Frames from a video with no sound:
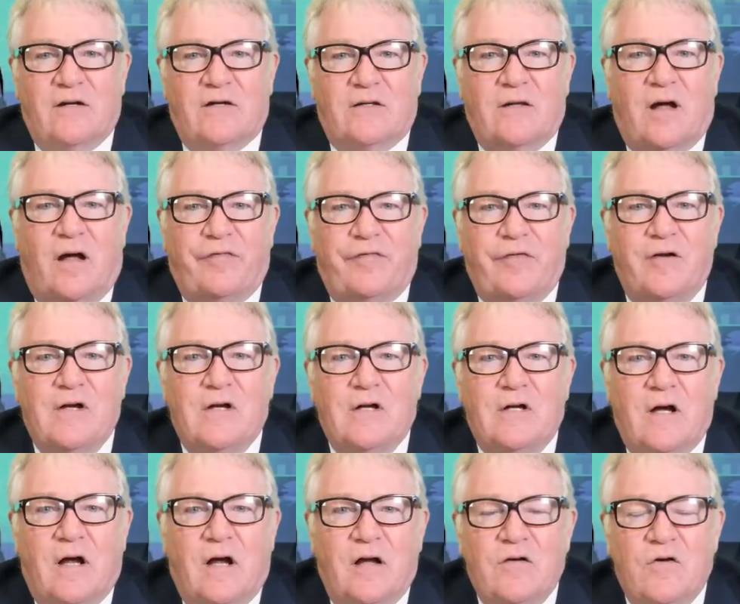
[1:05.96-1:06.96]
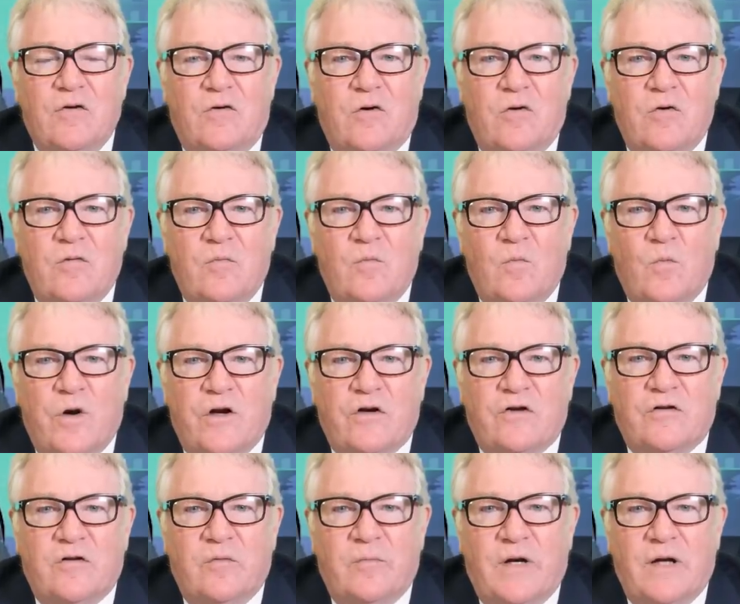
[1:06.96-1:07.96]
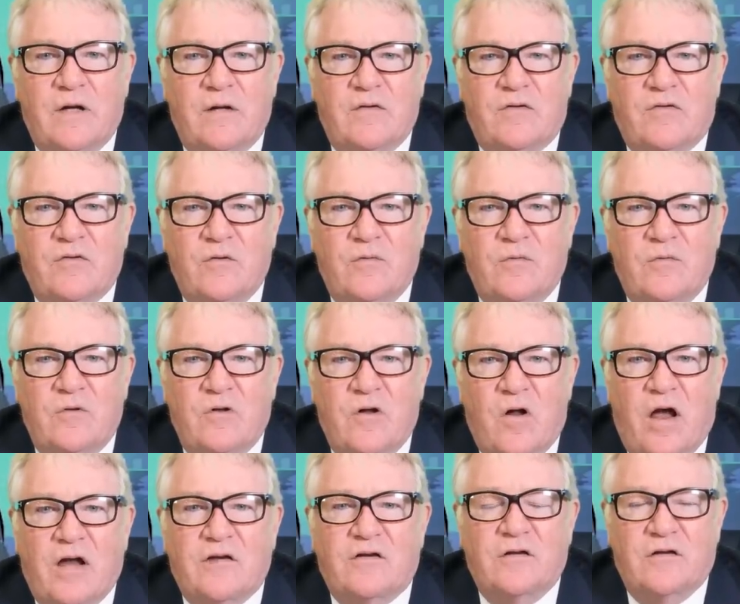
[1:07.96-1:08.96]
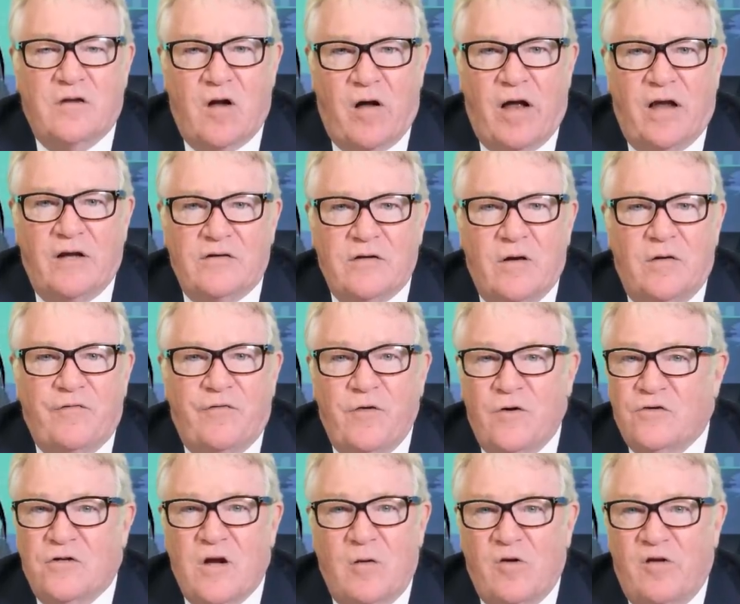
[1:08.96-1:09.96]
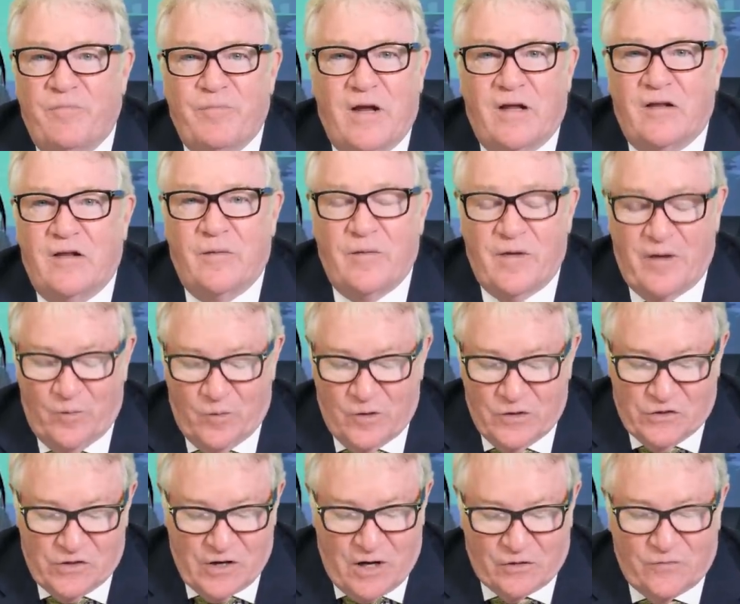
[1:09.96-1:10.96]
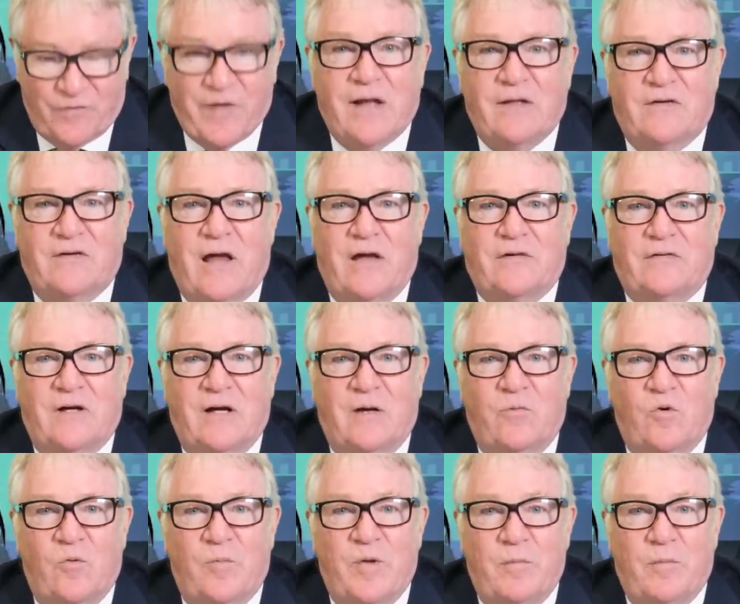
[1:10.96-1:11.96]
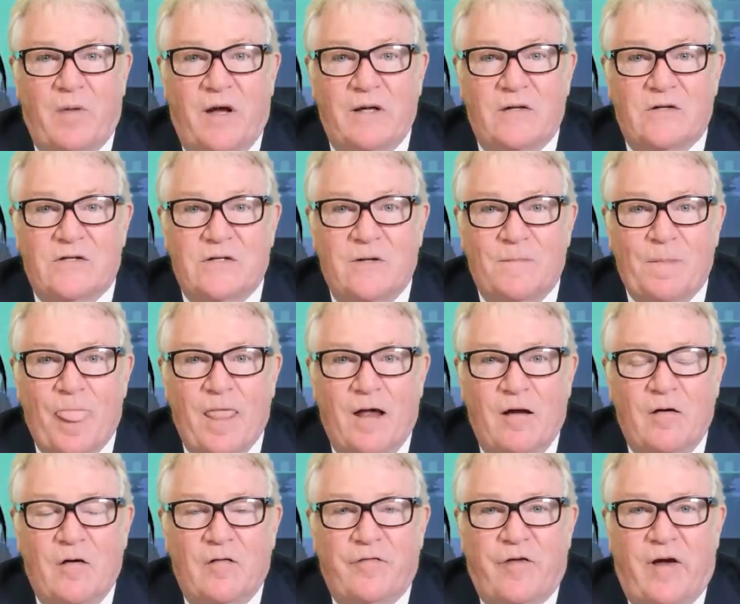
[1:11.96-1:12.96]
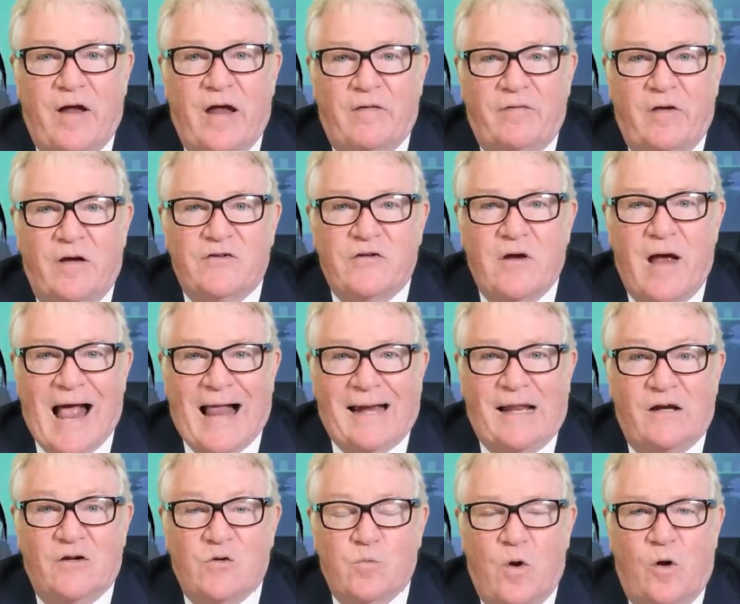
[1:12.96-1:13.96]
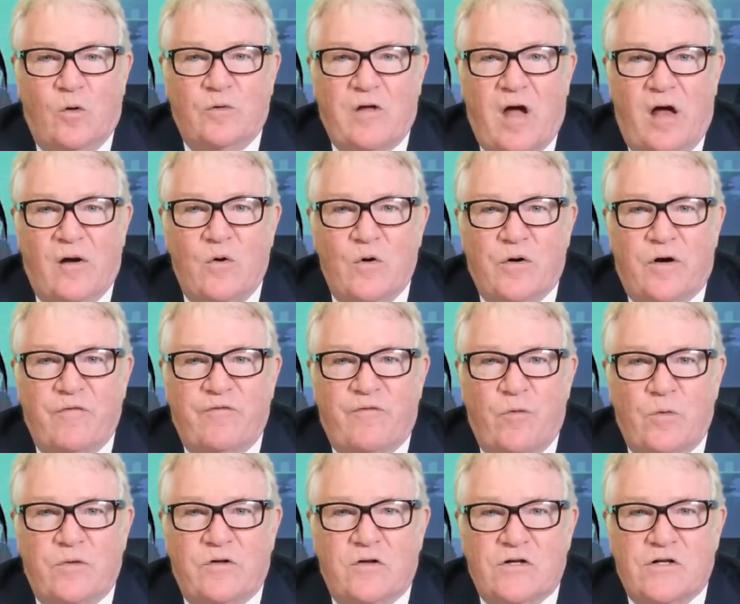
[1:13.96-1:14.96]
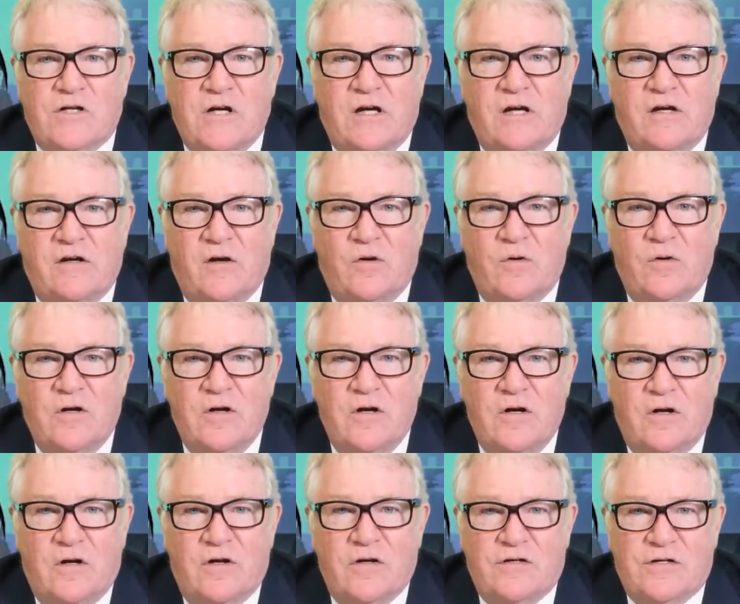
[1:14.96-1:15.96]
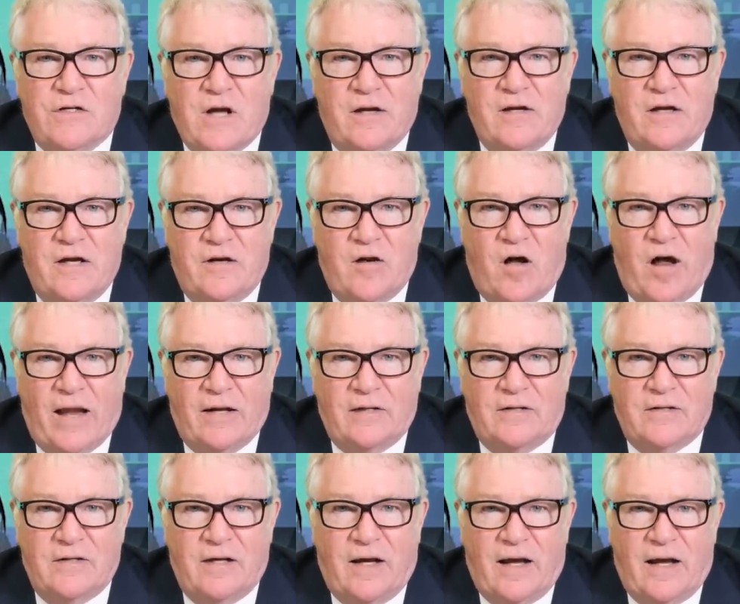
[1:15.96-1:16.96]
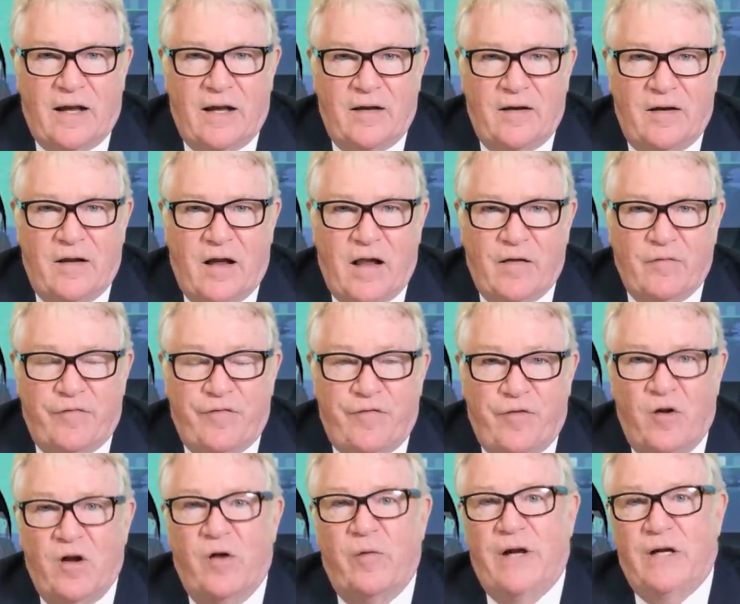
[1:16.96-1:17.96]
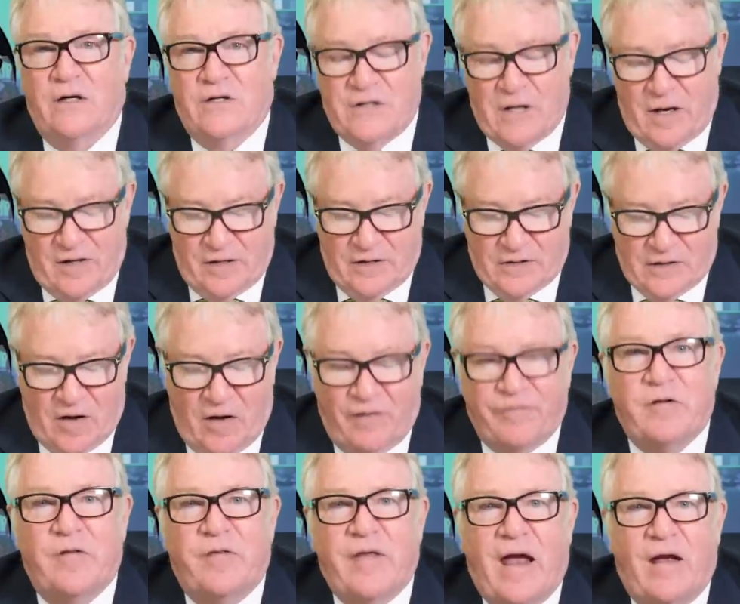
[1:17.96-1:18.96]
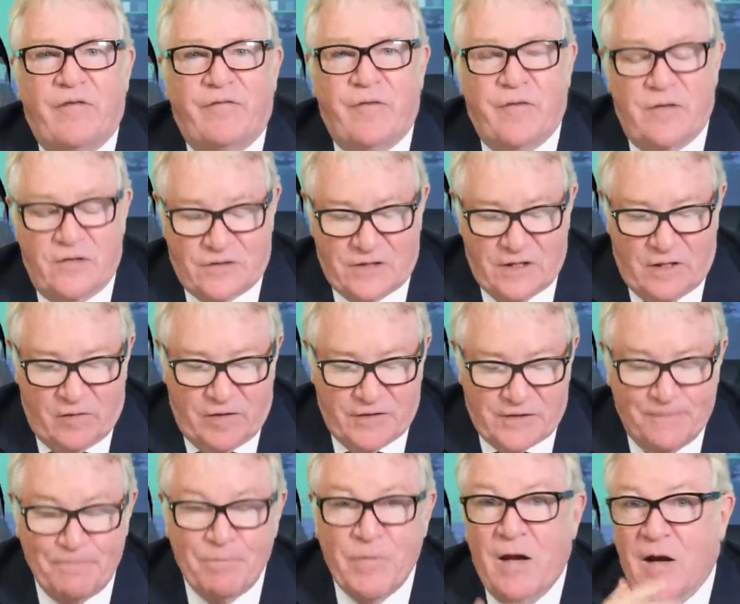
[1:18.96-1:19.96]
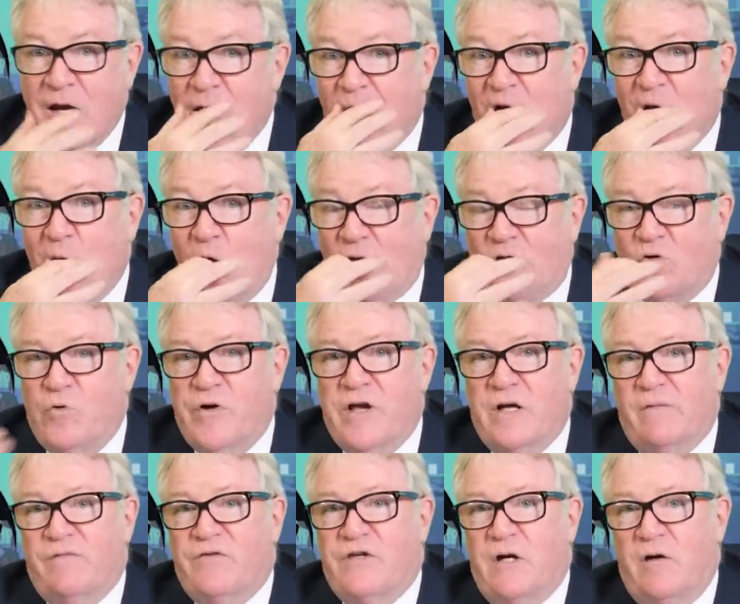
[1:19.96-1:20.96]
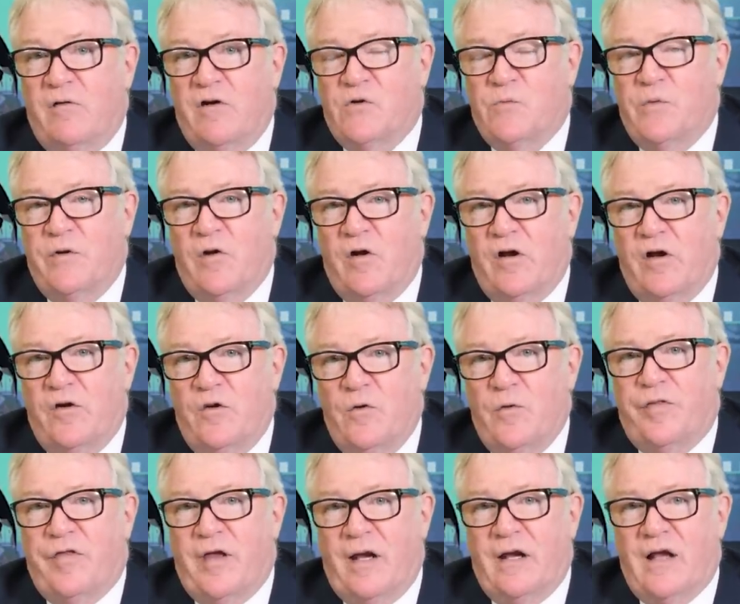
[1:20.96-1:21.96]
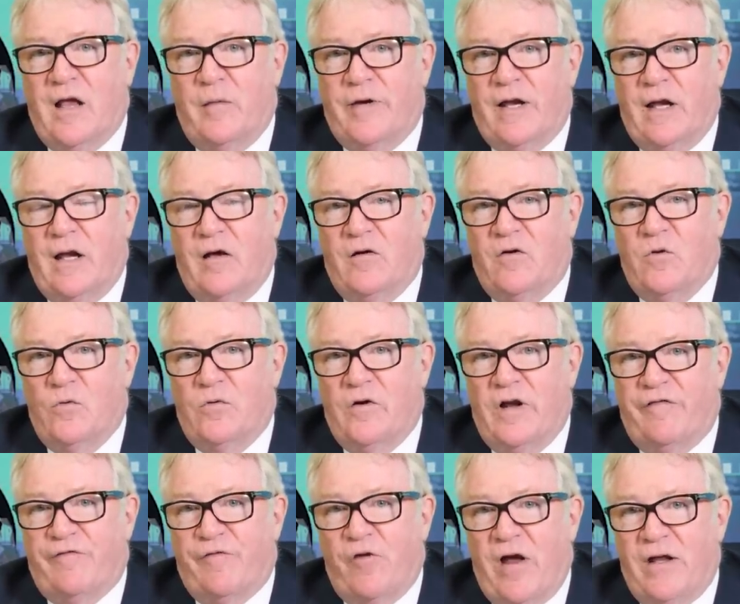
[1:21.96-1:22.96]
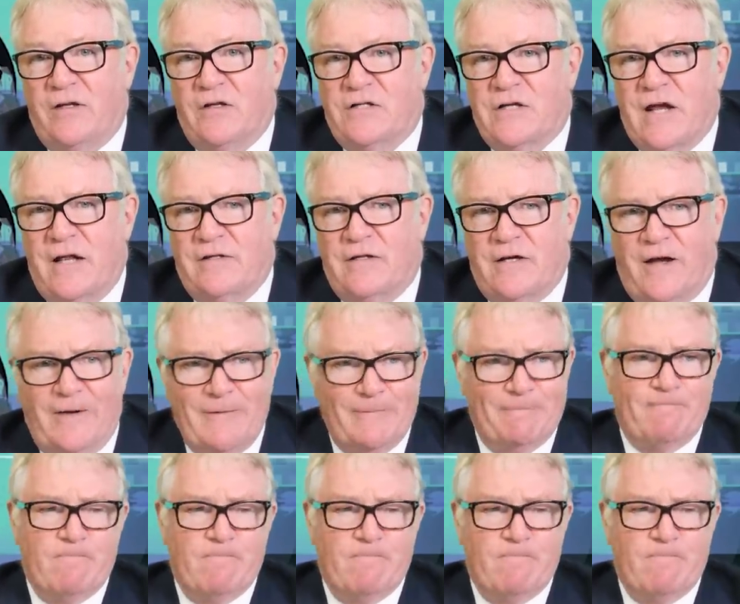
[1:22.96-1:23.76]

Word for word: stuff and you couldn't wish to meet two nicer guys. So the first time I've met them, they were just fantastic and we'll be mates forever. So Alex, well done. Looking forward to seeing you Sunday night and, and following Sundays after that for the series. Anyway, talking of series, we've got a new thing coming out called Left, Right and Centre.